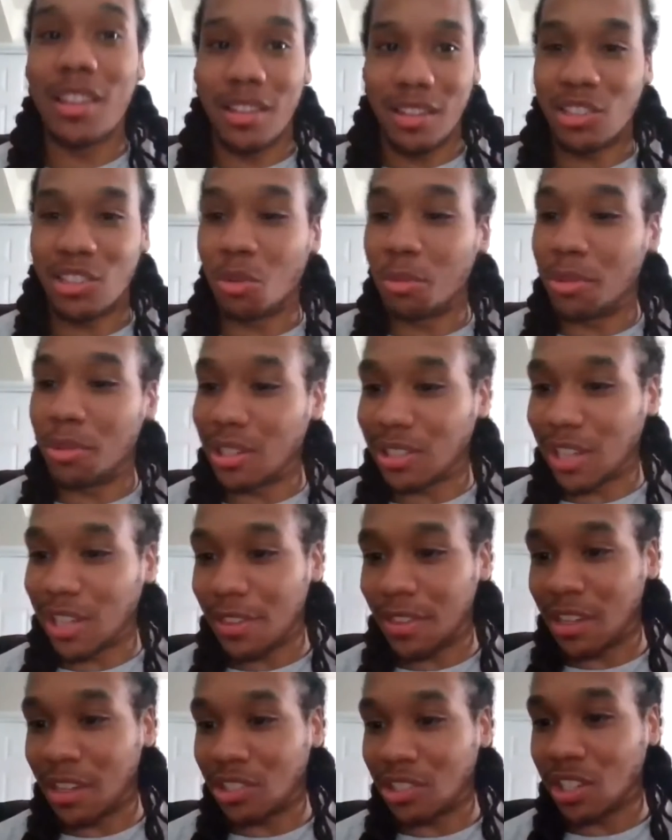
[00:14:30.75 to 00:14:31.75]
It's gonna be the
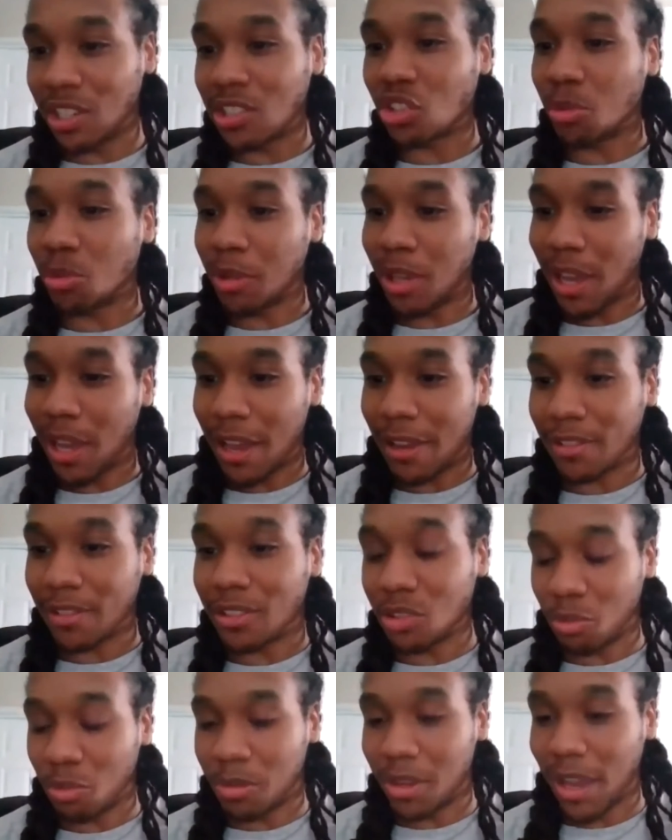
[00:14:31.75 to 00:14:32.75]
same thing as Justin. It's
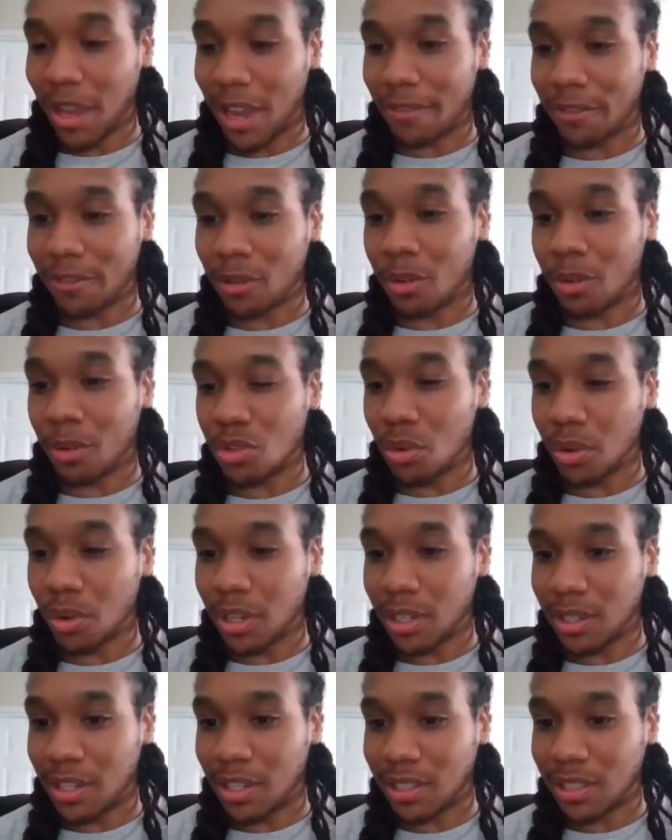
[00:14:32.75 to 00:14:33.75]
gonna be Afro, or you're gonna
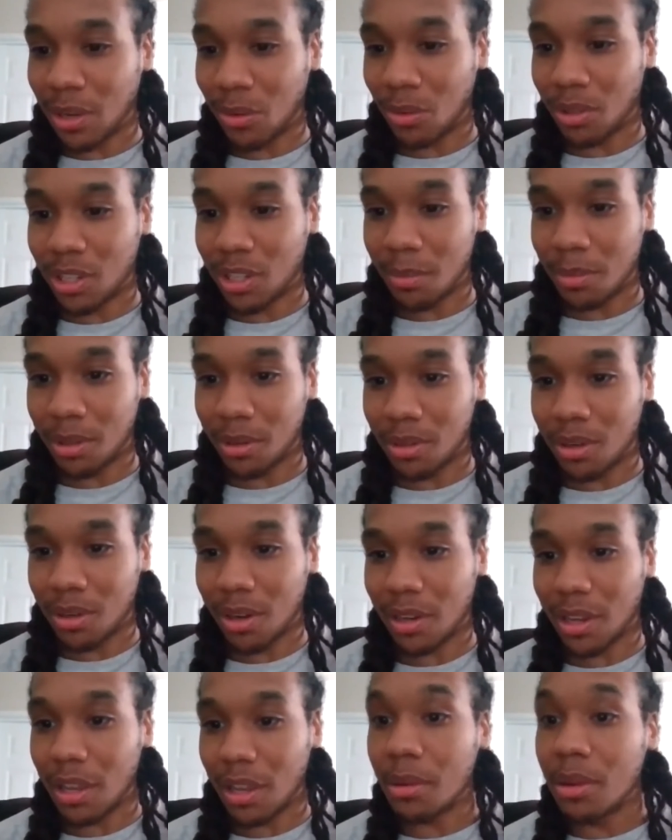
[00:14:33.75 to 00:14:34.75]
get a discount on a couple of
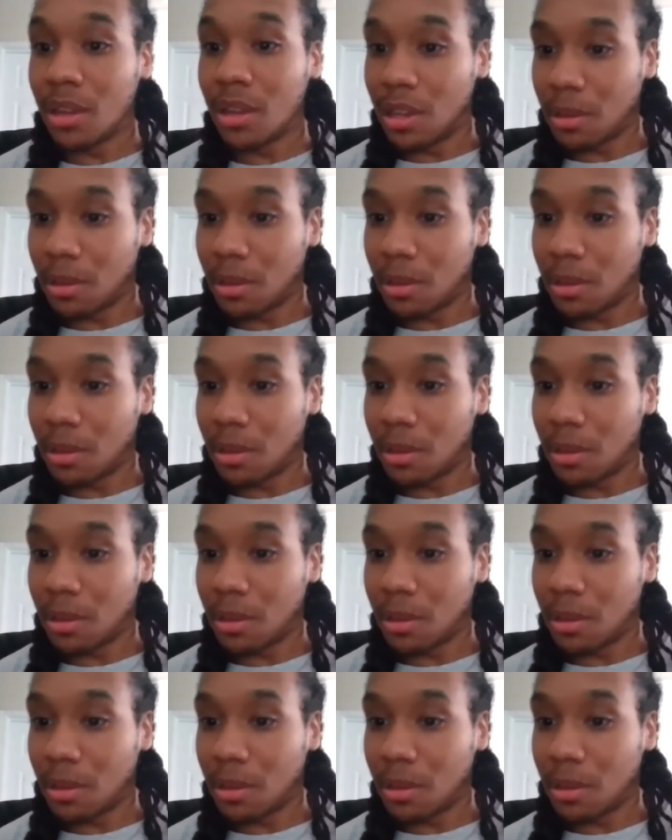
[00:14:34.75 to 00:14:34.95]
card game.